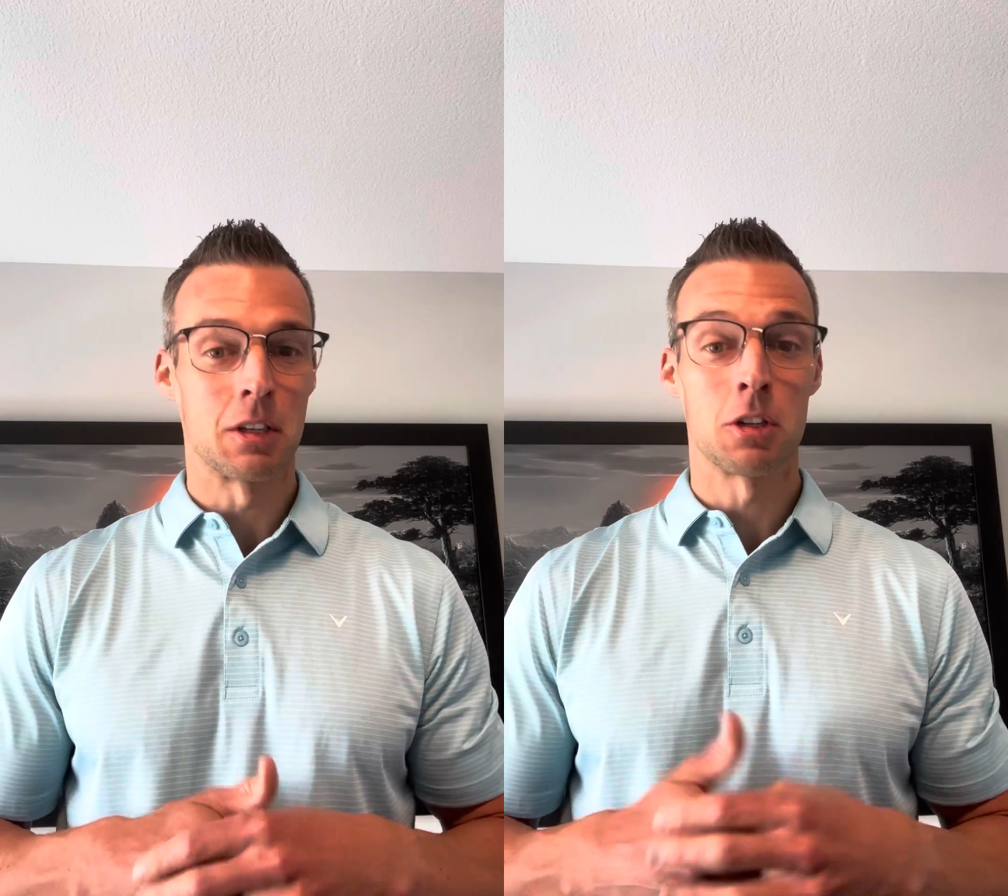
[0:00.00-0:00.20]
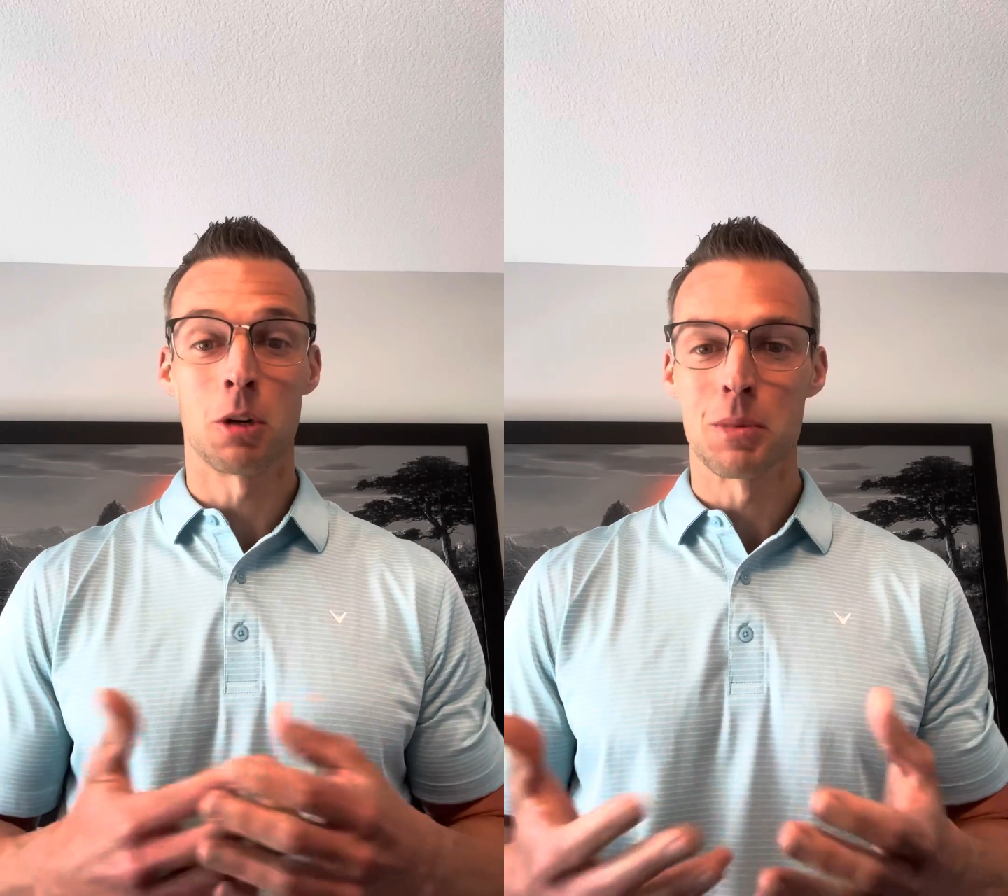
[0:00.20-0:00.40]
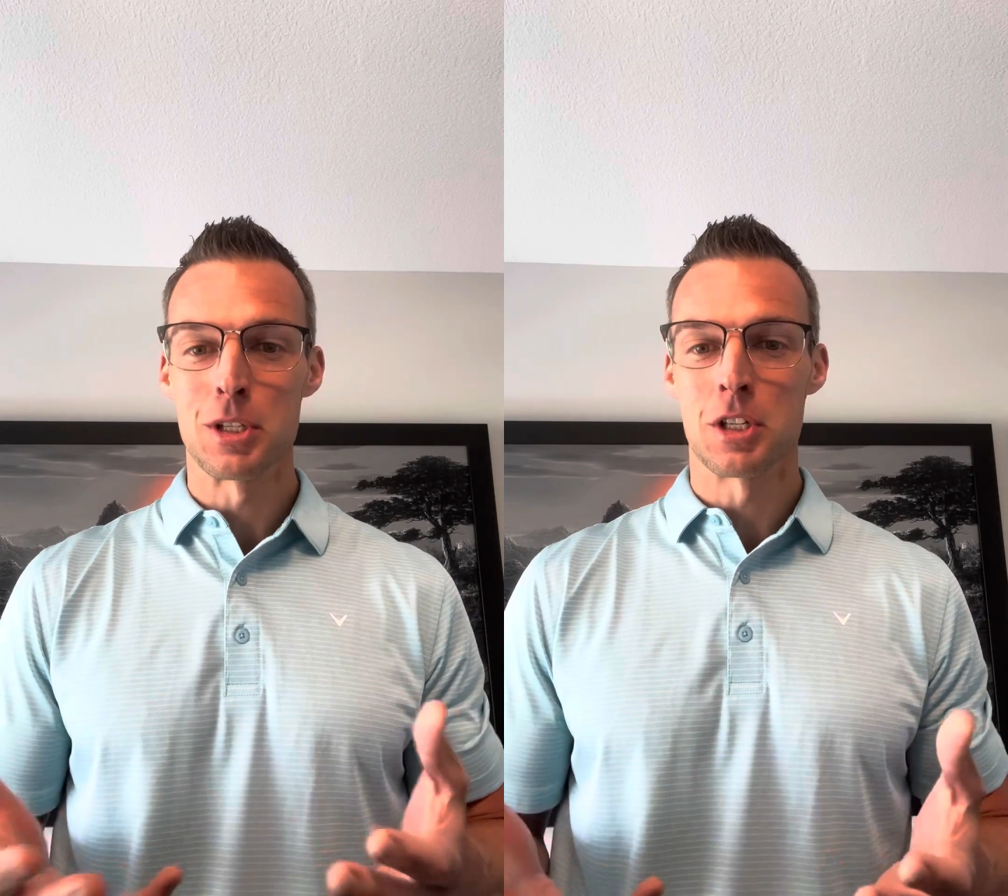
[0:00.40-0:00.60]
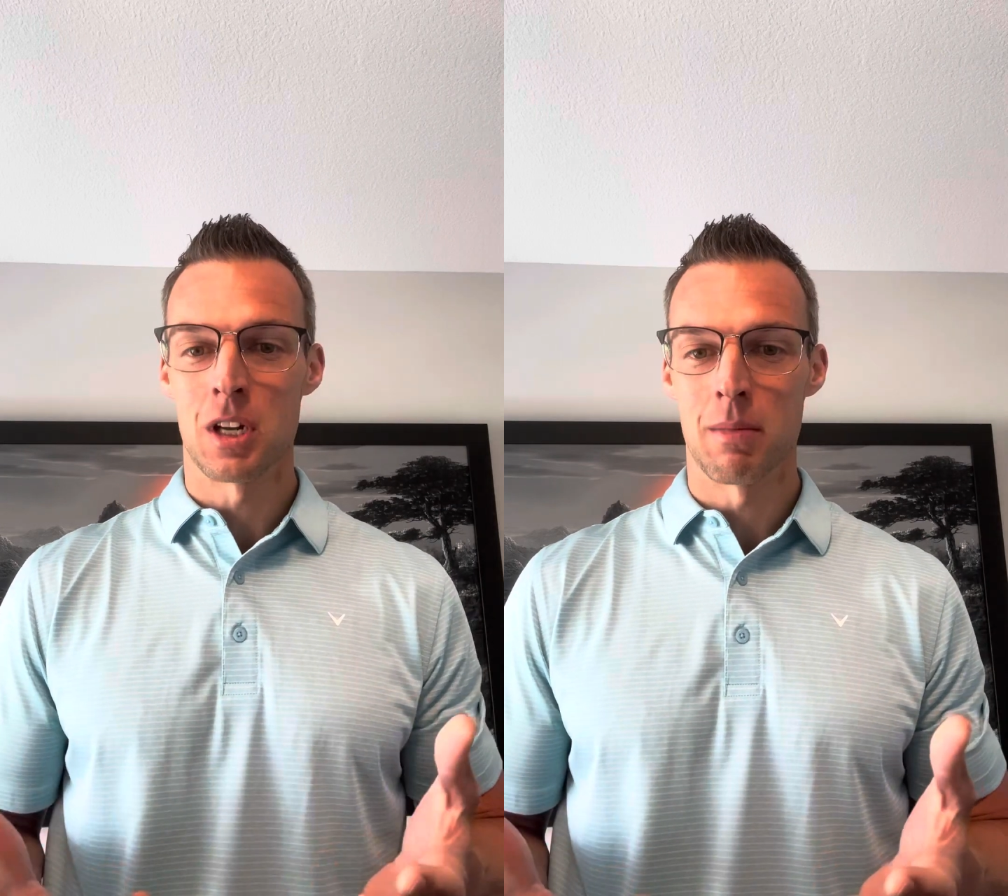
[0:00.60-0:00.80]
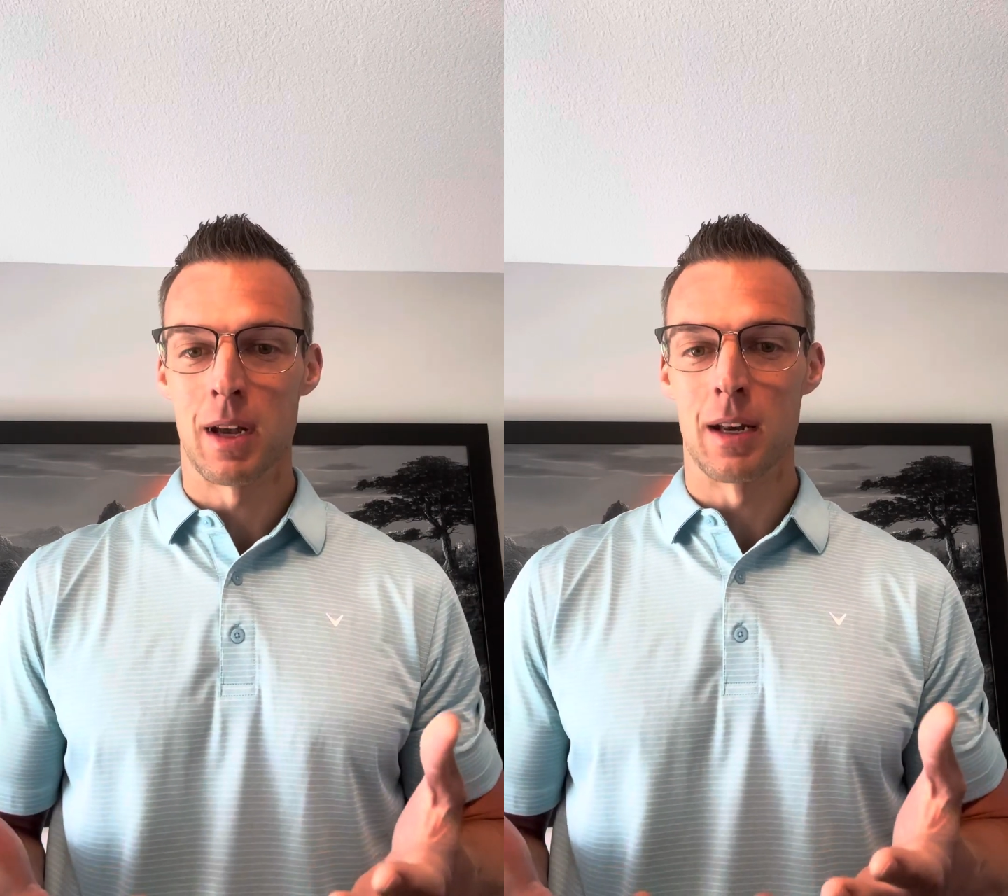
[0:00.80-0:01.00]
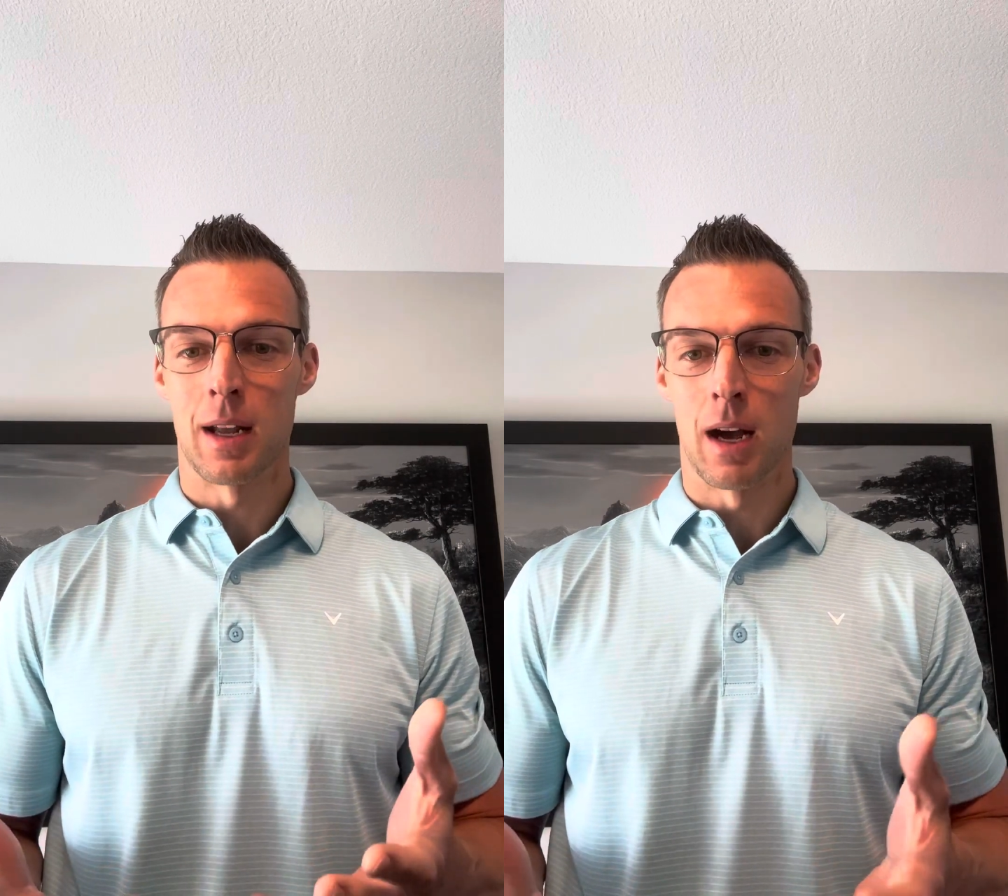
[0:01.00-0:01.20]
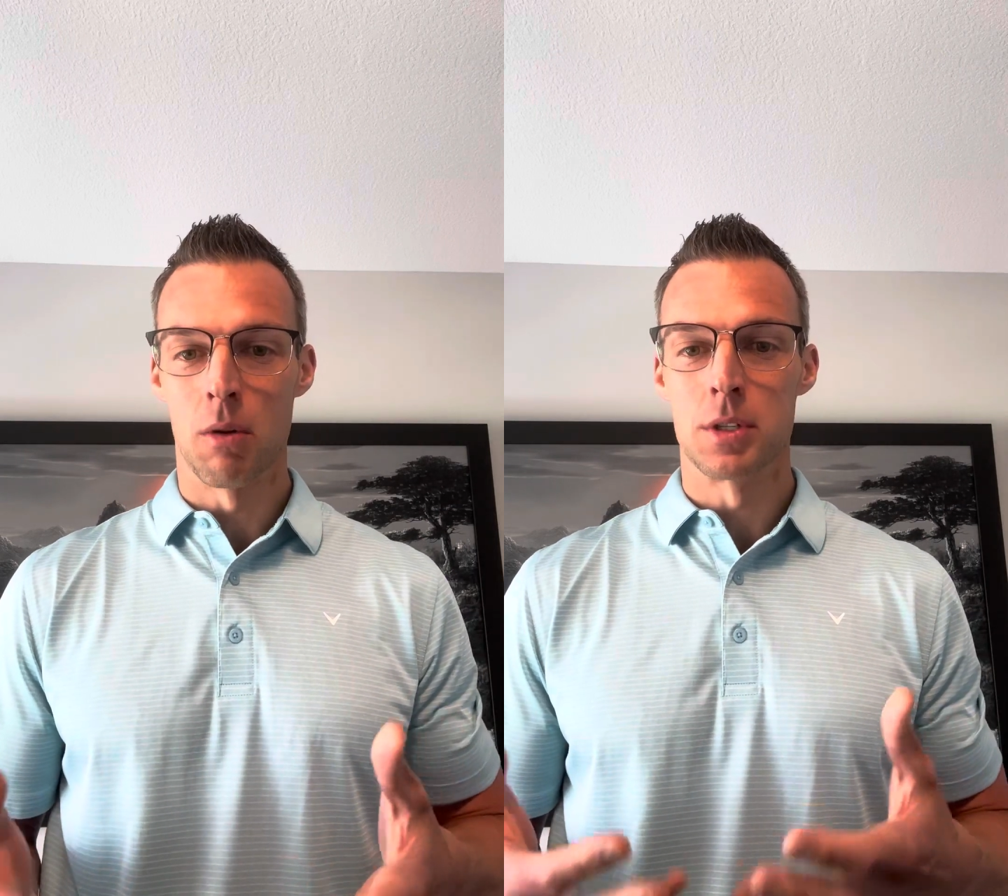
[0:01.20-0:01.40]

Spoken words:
current position I'm at now,